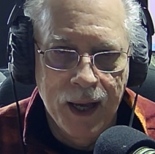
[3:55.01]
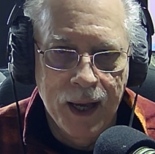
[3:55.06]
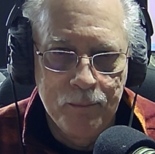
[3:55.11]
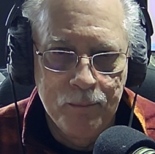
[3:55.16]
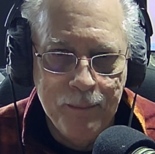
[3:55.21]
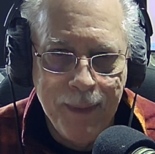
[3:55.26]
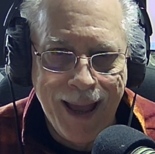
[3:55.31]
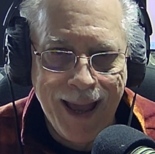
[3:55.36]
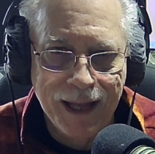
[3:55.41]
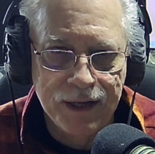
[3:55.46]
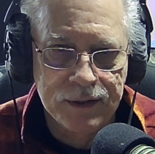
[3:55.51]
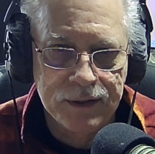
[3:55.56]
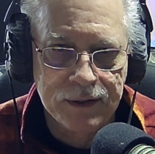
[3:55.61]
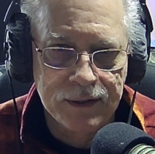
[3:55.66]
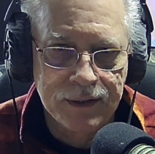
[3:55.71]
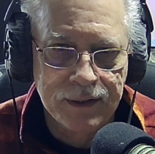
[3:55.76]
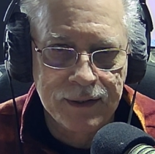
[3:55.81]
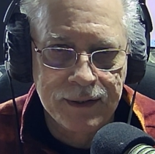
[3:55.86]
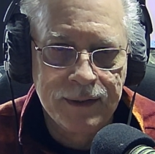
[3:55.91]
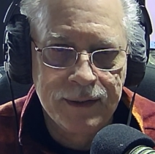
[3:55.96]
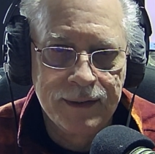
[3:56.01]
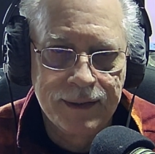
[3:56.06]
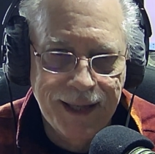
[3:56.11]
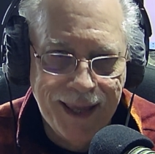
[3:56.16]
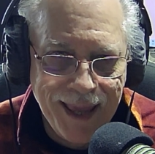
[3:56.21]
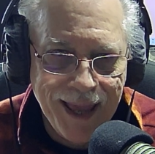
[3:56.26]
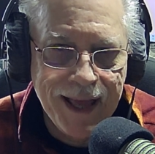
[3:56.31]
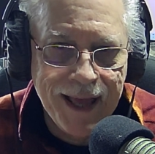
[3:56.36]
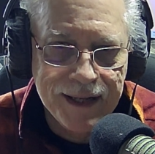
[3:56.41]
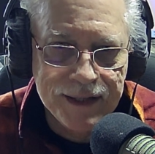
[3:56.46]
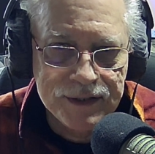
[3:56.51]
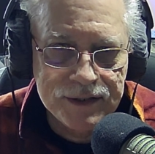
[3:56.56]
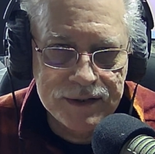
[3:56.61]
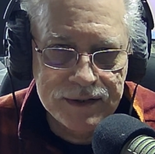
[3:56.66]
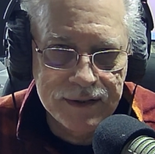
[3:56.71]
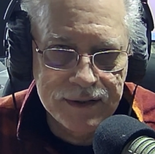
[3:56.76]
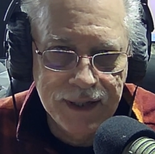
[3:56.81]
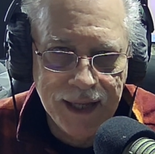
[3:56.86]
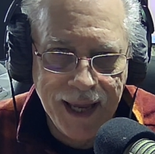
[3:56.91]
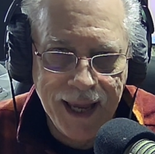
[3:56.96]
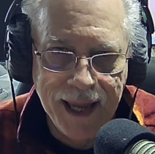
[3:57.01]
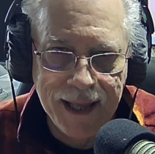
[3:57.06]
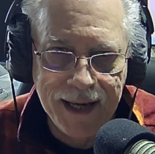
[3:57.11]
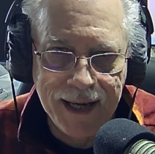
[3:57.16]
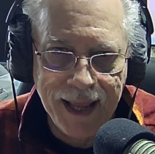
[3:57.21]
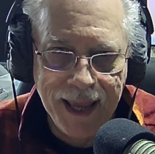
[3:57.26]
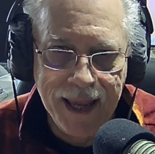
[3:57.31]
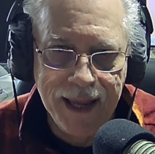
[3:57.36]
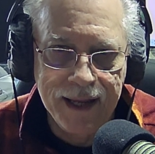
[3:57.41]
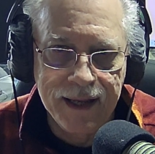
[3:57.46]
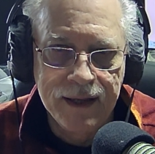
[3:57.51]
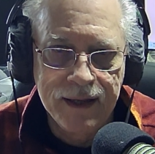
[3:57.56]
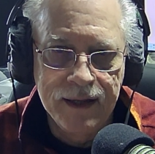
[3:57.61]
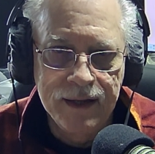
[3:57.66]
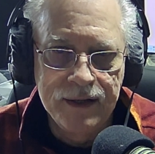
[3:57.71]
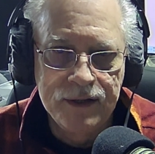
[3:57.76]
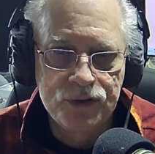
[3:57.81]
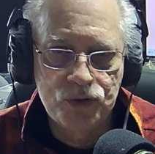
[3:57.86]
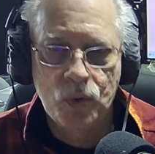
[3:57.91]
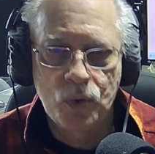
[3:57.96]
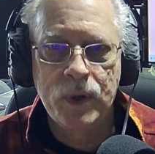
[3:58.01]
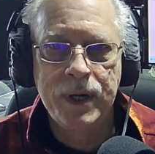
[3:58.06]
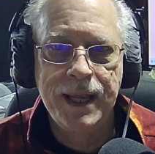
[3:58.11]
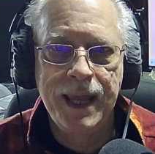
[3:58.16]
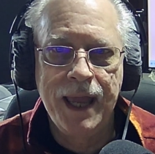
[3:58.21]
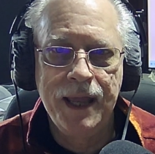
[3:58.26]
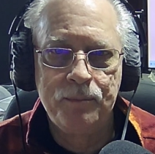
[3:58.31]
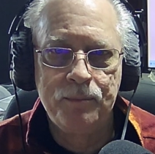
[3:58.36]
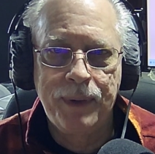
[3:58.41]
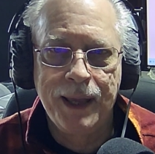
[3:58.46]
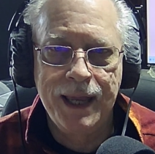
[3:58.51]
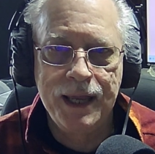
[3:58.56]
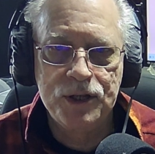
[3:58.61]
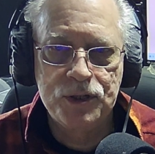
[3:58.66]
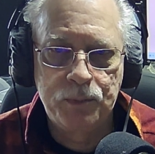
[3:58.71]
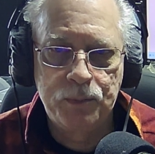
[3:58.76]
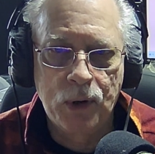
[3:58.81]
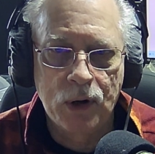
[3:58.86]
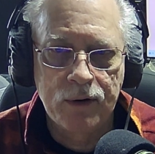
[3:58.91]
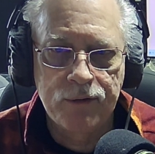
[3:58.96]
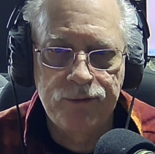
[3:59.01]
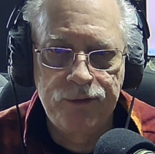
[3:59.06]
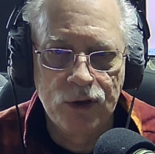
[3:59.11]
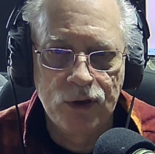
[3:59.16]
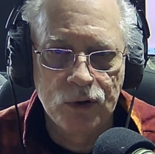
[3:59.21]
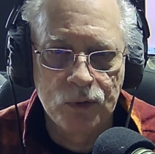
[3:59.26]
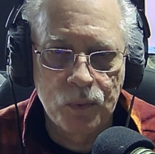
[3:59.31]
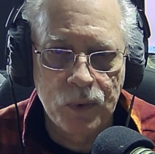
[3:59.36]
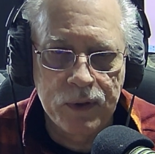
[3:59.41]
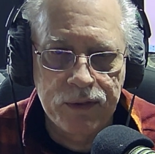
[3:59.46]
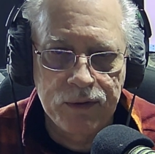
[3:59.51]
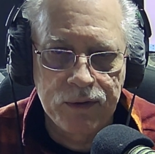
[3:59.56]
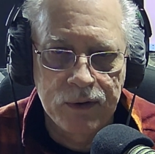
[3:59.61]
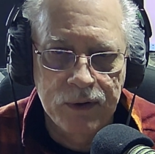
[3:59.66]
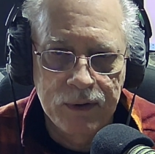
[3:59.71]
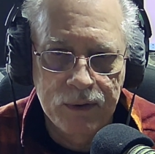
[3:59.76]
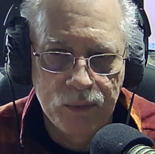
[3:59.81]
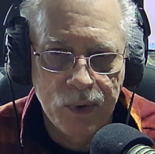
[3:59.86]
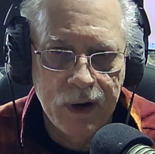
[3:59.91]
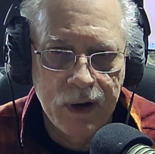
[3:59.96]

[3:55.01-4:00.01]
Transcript: Matt Kent, and a 28-page book filled with rare